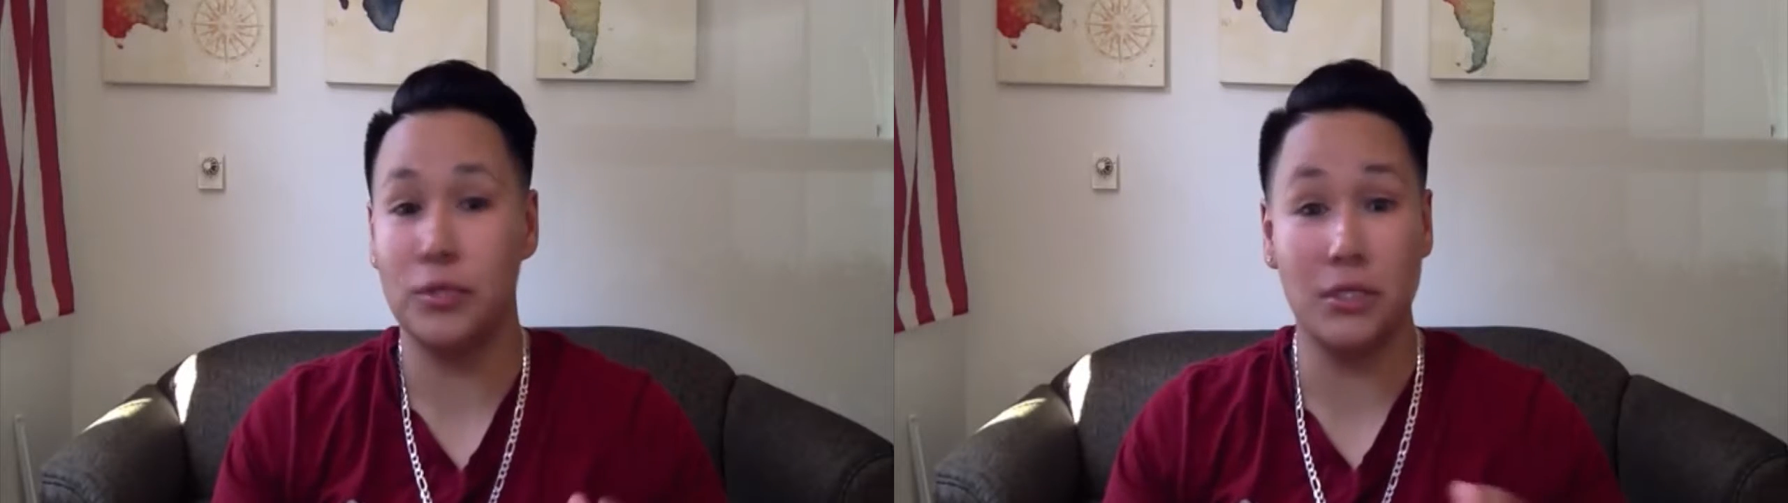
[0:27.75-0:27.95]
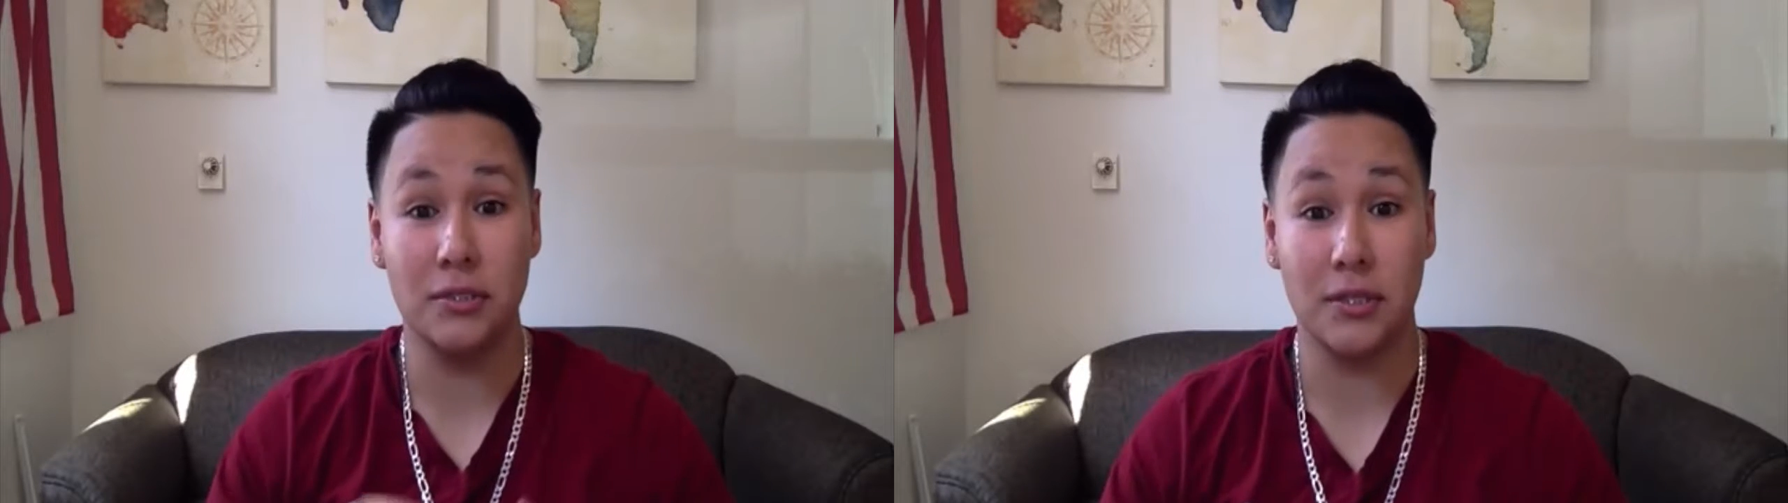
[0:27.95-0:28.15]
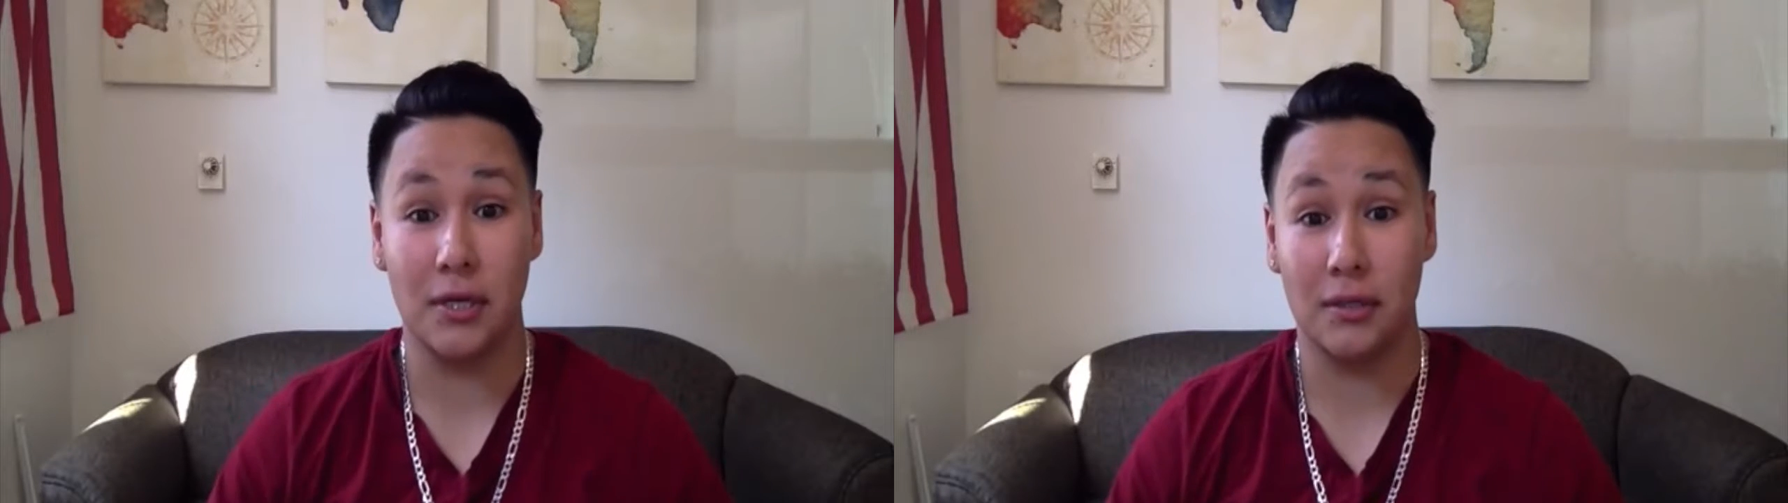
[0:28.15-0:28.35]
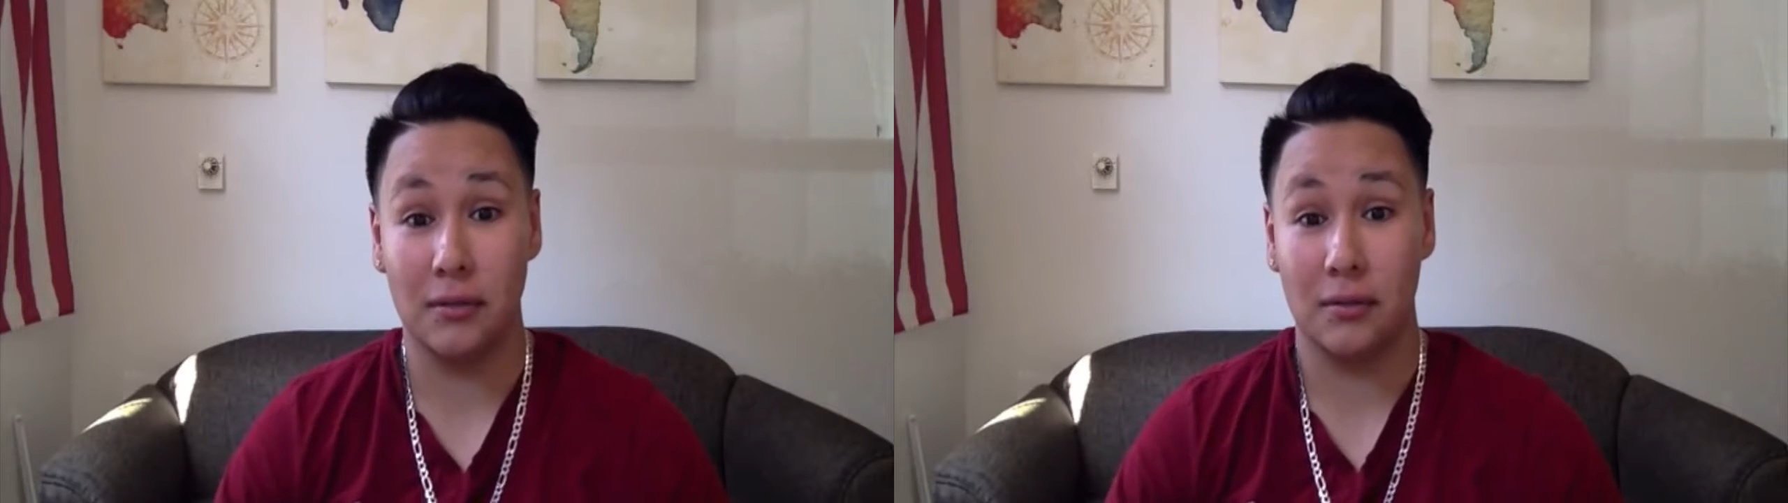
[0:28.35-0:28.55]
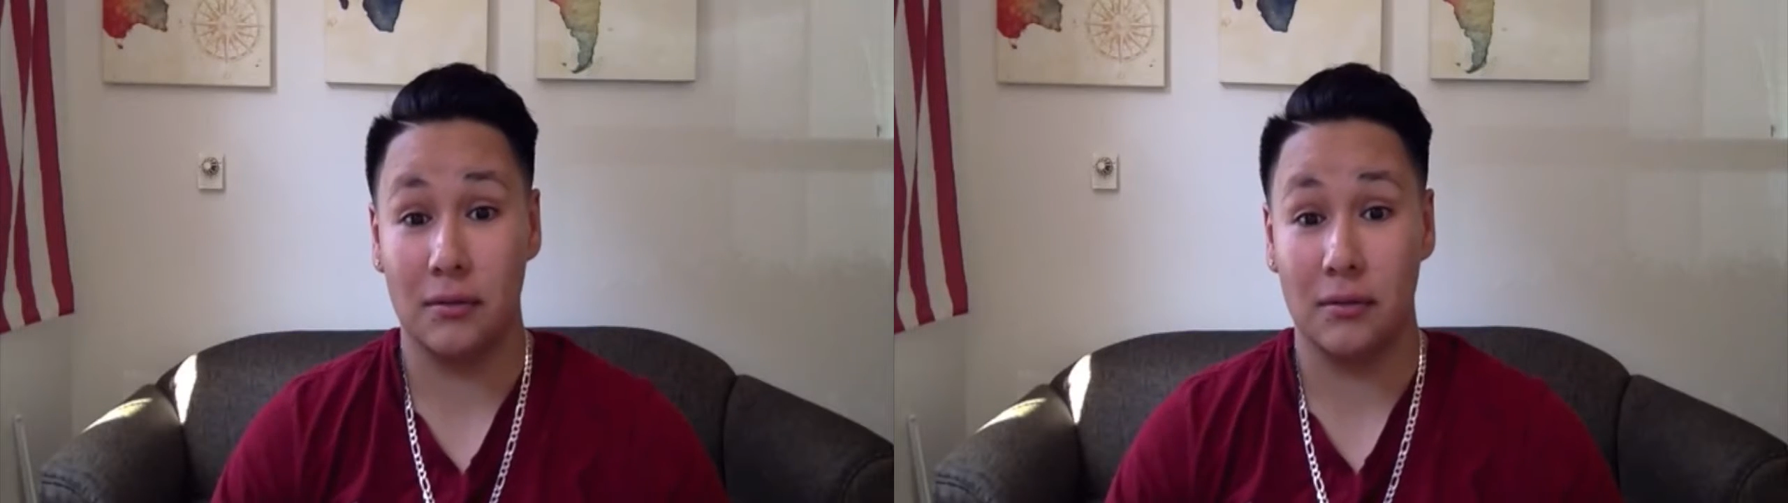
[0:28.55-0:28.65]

changes yet.